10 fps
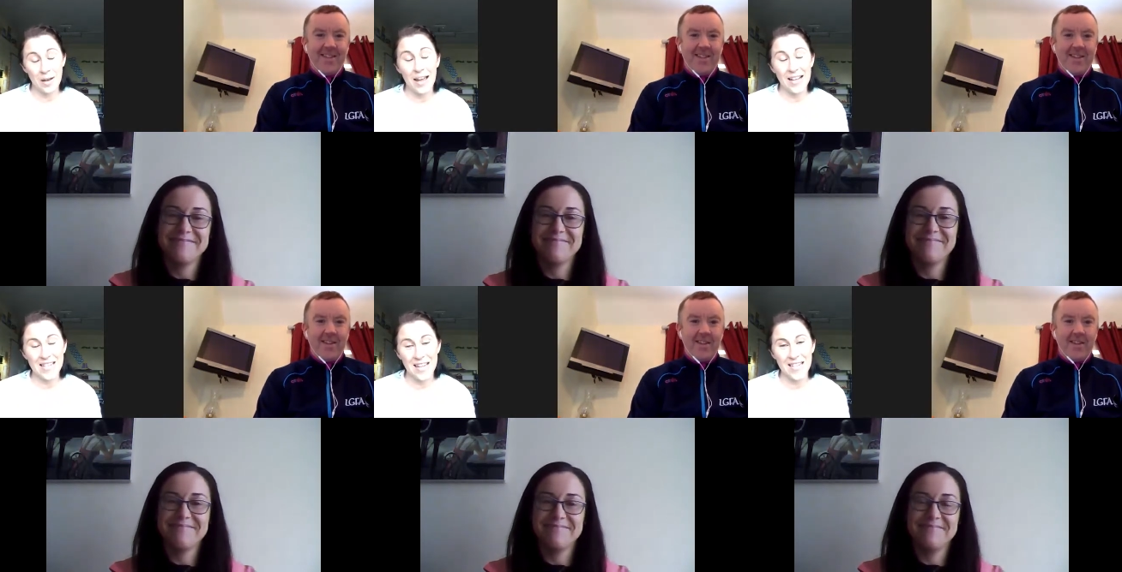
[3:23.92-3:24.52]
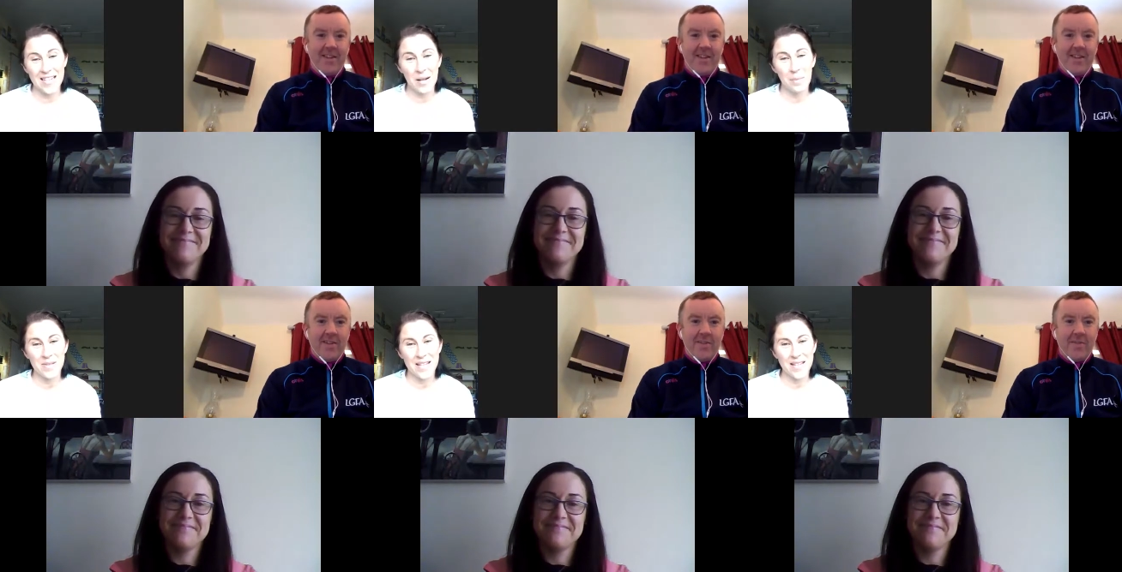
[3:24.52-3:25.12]
Speaker 1: excellent
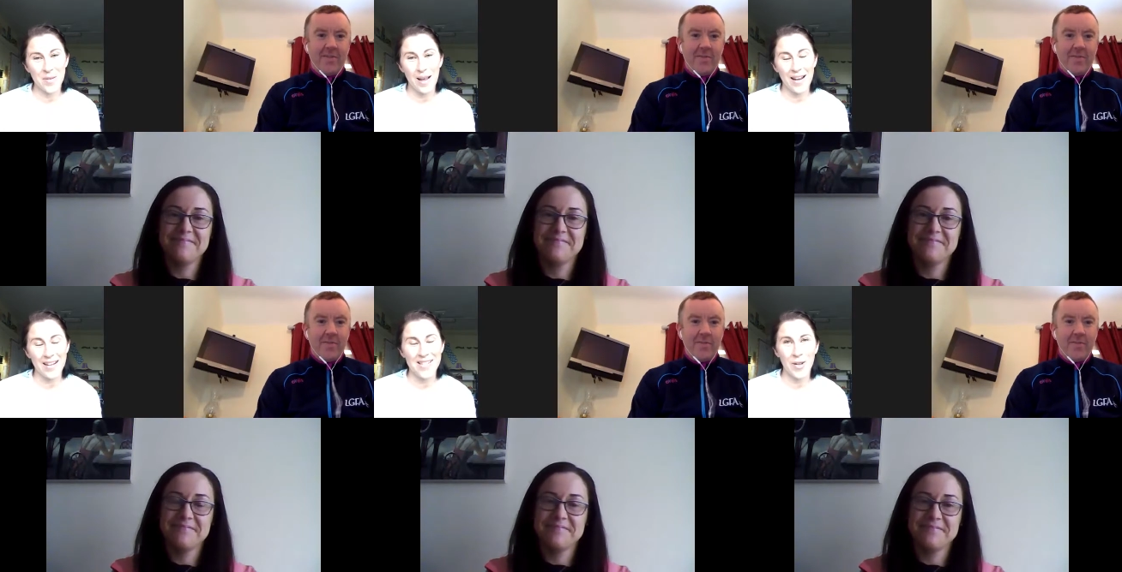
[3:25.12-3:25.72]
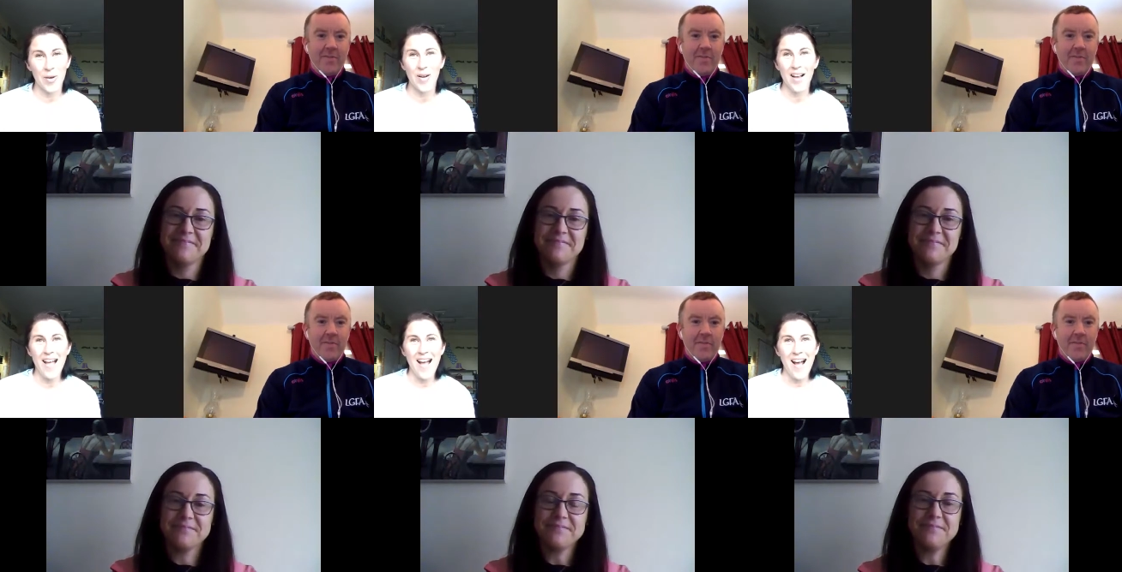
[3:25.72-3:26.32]
teams as well. So,
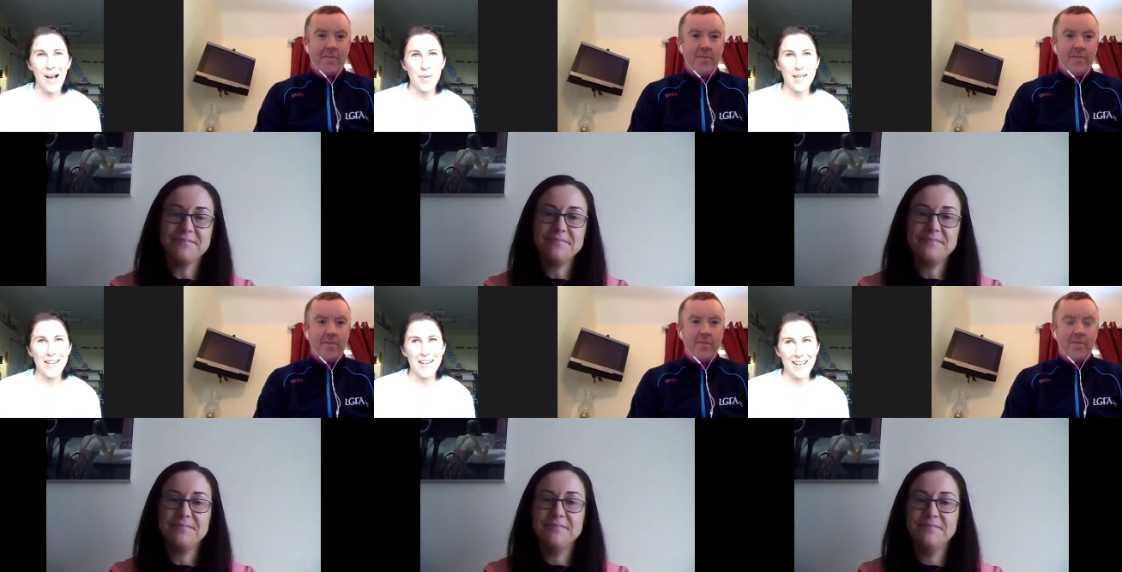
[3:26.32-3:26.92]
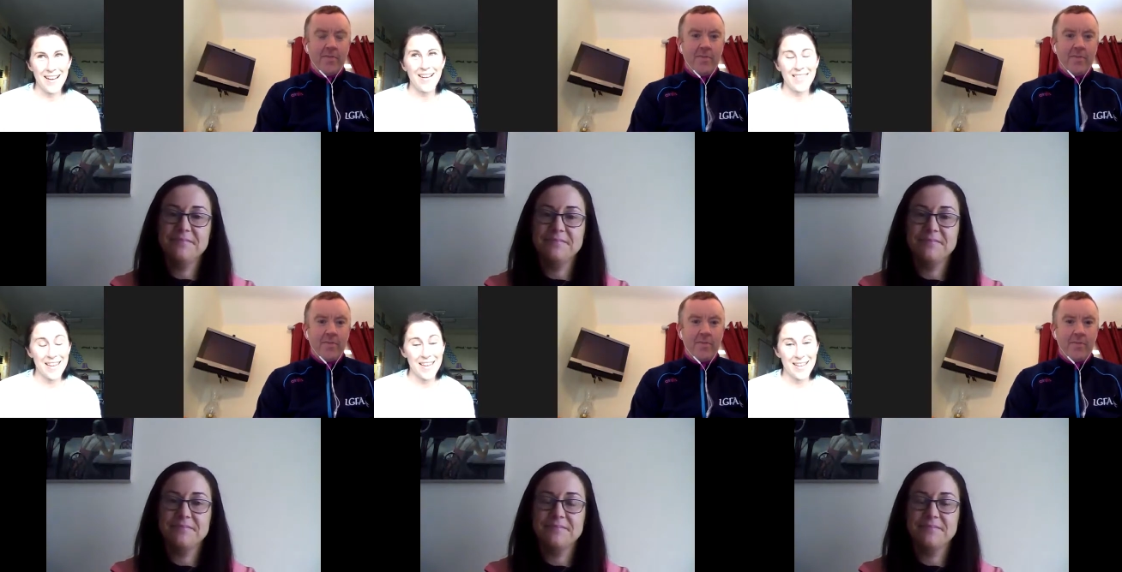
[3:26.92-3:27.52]
I mean, I
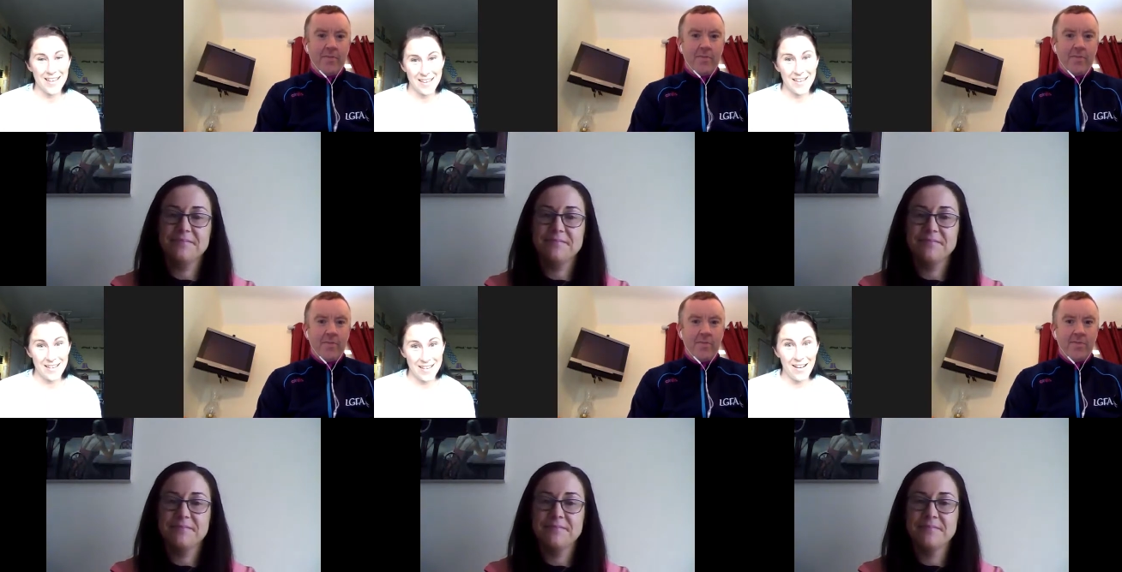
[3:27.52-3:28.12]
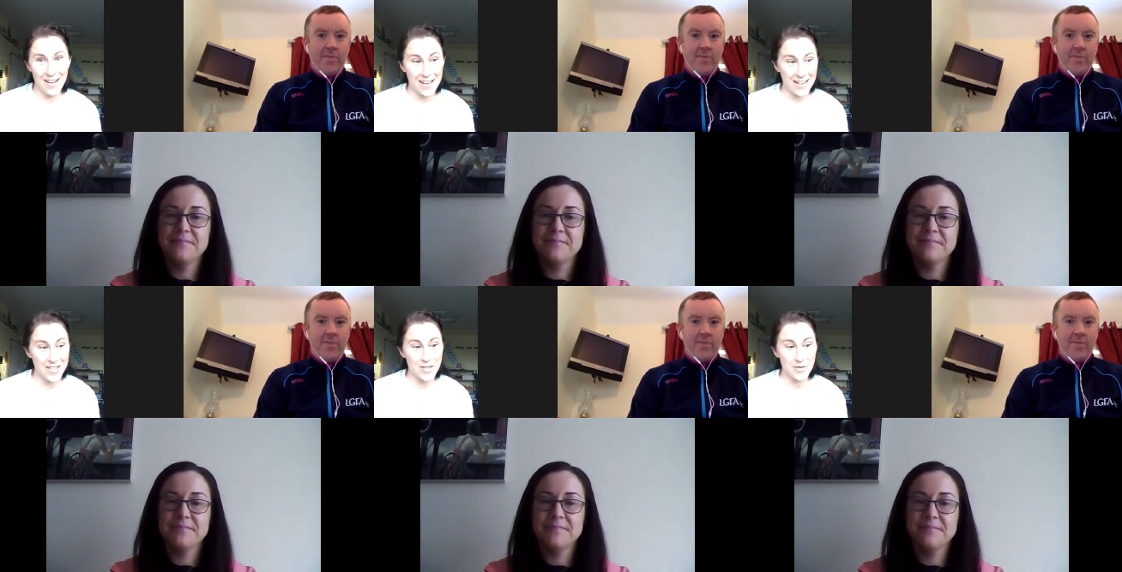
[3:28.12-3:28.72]
think I
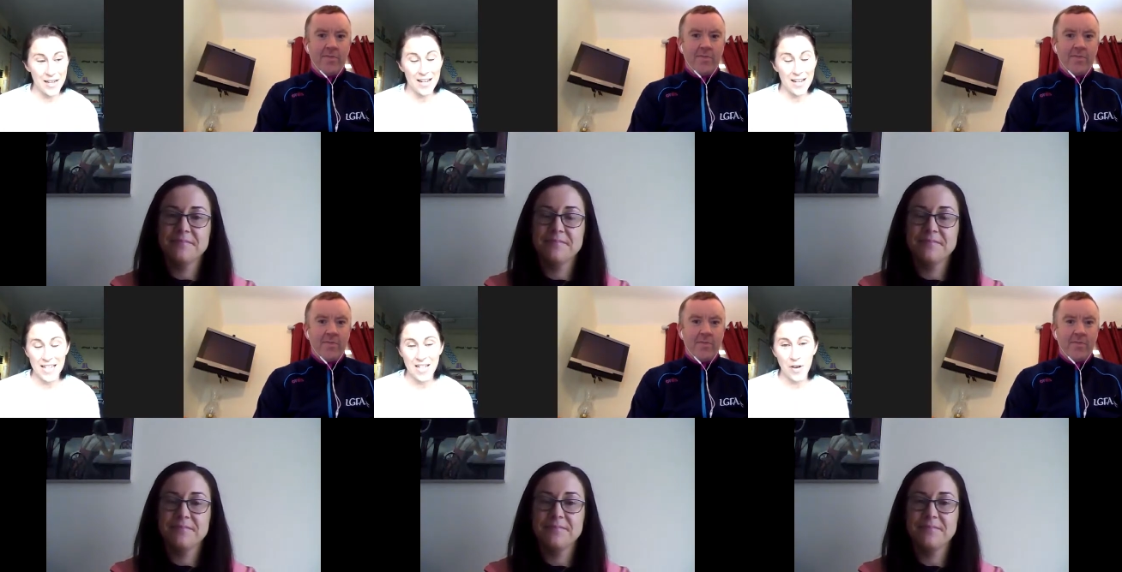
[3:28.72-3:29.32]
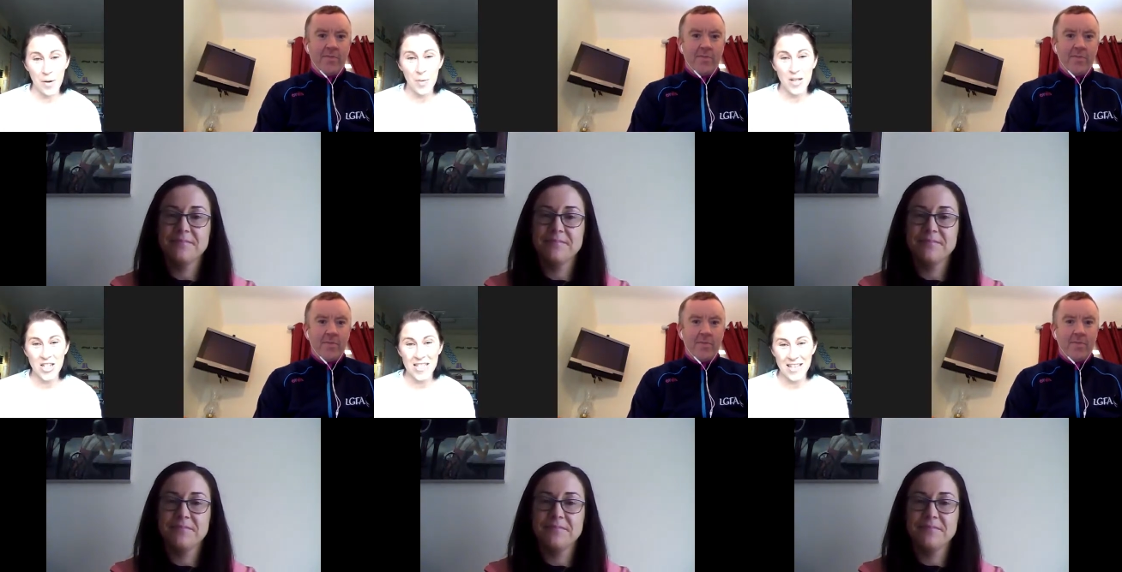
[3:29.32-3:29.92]
can really identify what
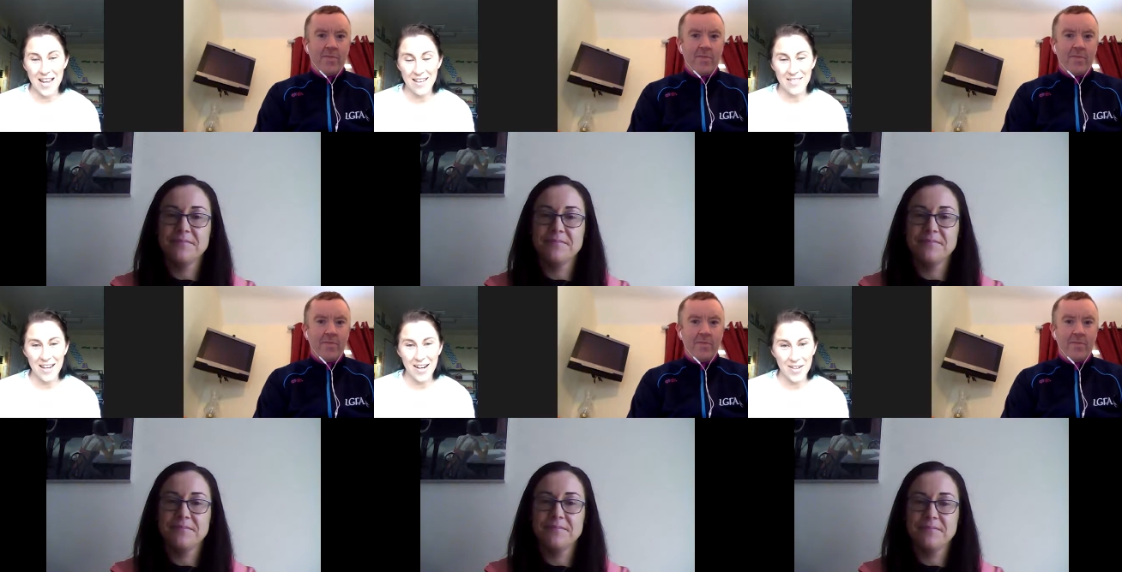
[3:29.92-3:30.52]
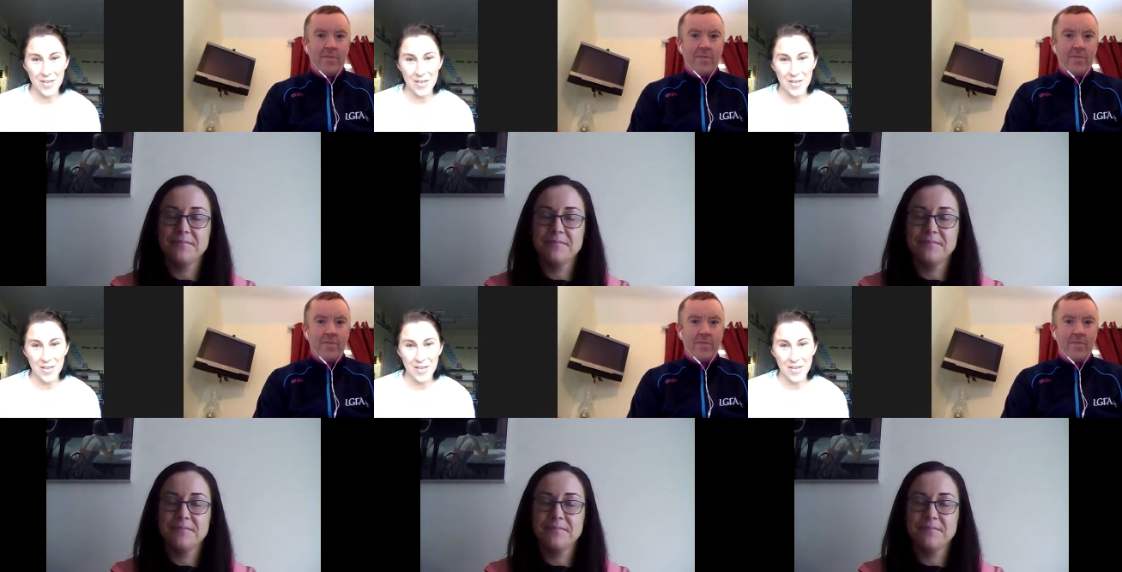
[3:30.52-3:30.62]
she's saying there.